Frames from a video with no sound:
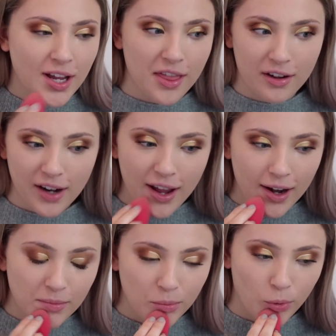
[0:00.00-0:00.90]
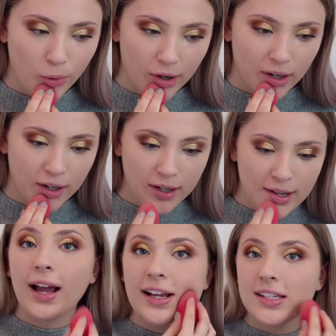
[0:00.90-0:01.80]
I thought I had more.
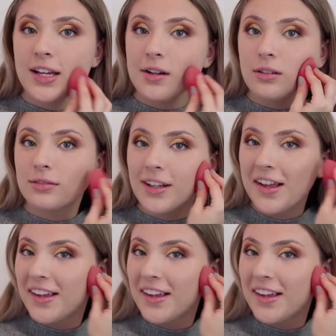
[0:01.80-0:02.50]
I guess I don't.